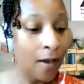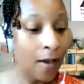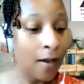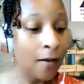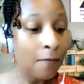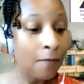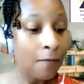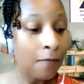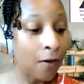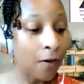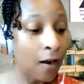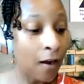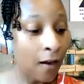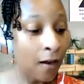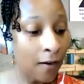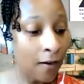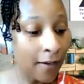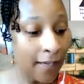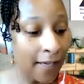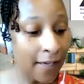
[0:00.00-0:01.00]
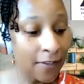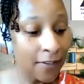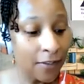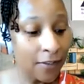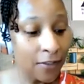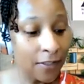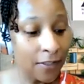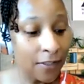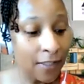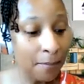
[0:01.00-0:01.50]
for all
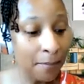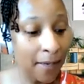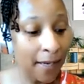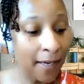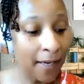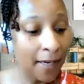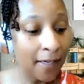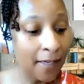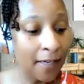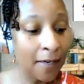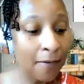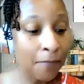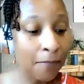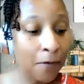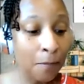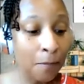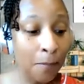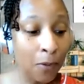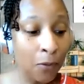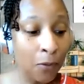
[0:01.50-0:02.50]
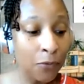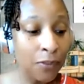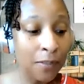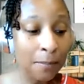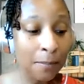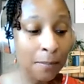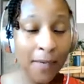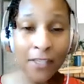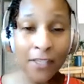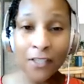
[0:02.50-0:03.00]
cancers combined and for most
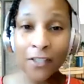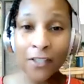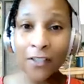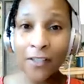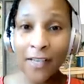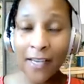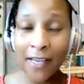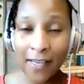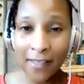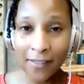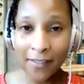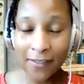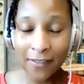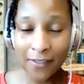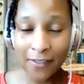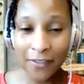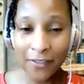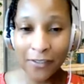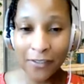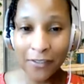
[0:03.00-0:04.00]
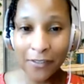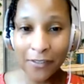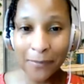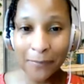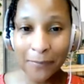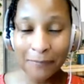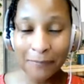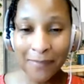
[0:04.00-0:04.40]
major cancers.